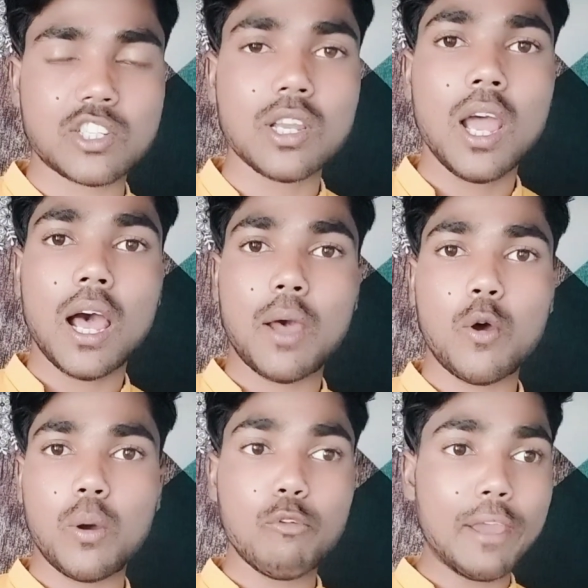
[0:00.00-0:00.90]

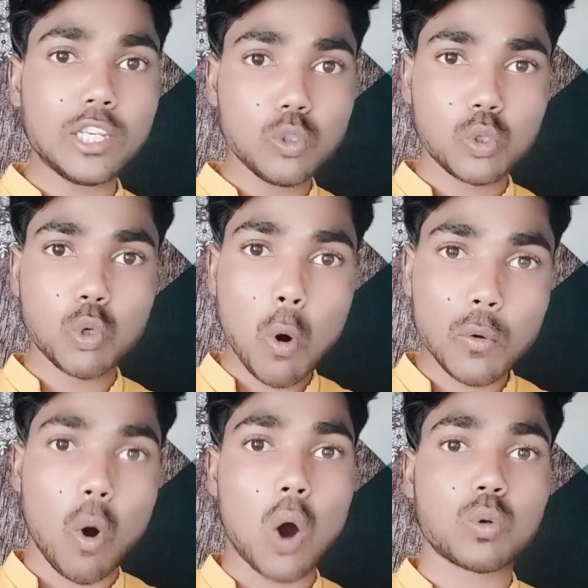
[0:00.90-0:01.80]
where you don't
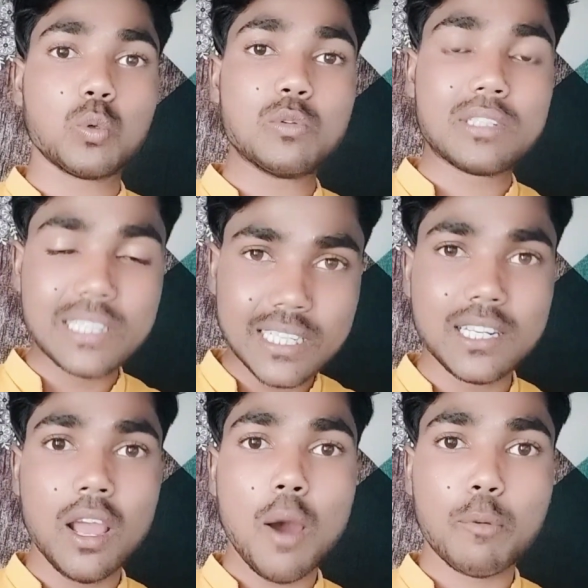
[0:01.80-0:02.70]
know how to read
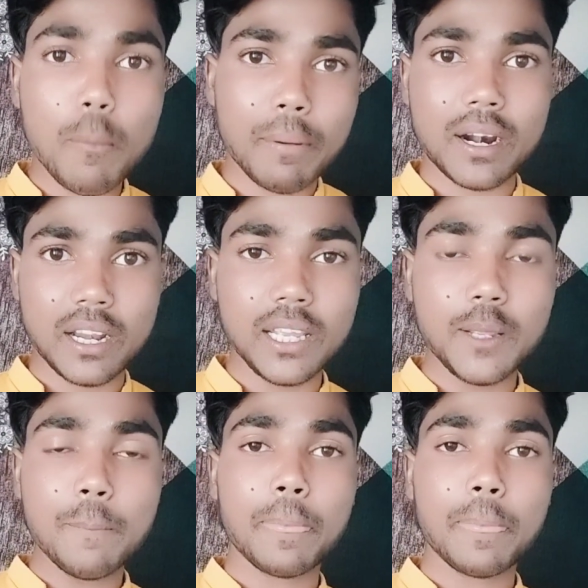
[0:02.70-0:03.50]
properly